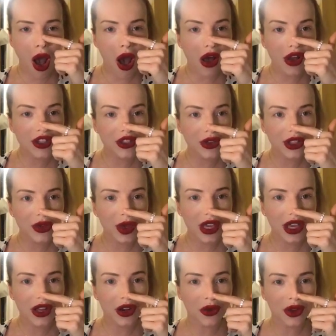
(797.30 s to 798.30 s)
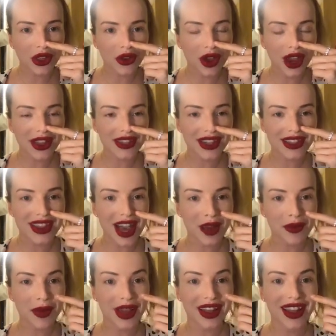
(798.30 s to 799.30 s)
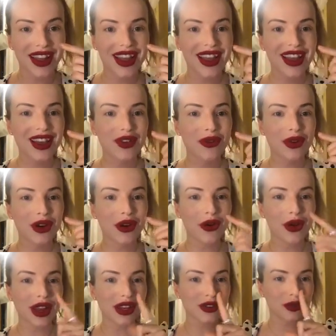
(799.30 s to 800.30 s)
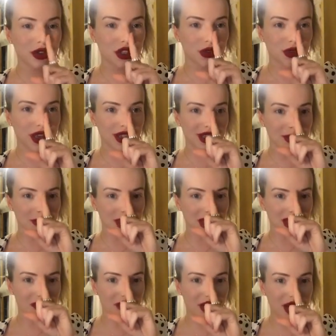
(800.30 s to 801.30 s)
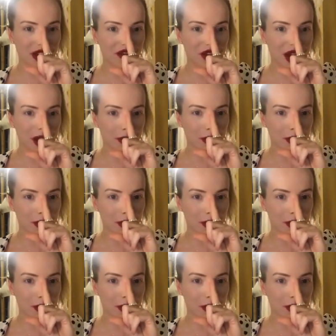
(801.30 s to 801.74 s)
do a squeaky door with you guys in a sec, but we're doing something in the very front.